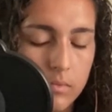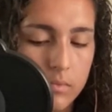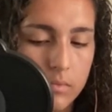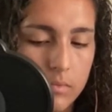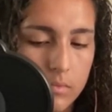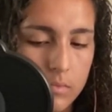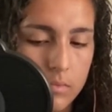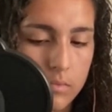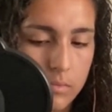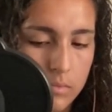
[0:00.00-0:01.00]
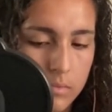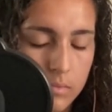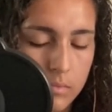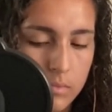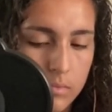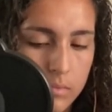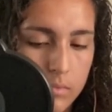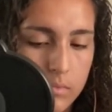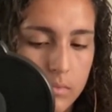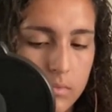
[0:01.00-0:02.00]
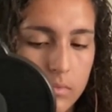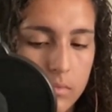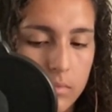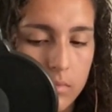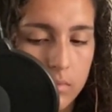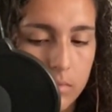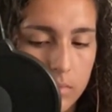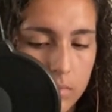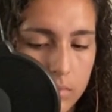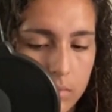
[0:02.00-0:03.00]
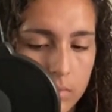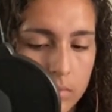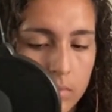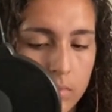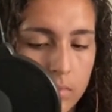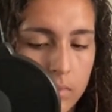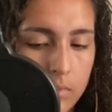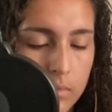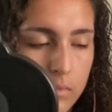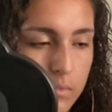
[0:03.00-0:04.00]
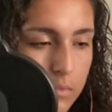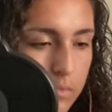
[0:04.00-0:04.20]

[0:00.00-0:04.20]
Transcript: (not speaking)